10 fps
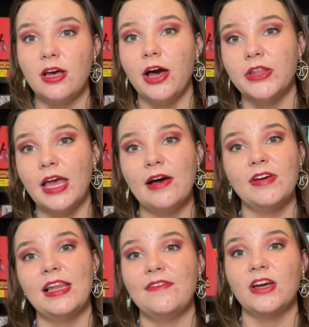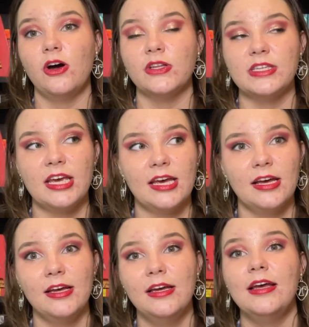I only have 11 cards here,
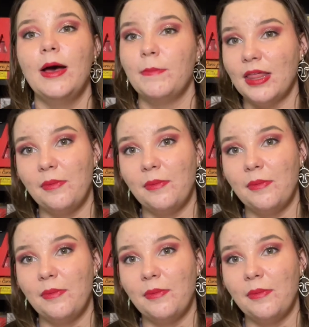but that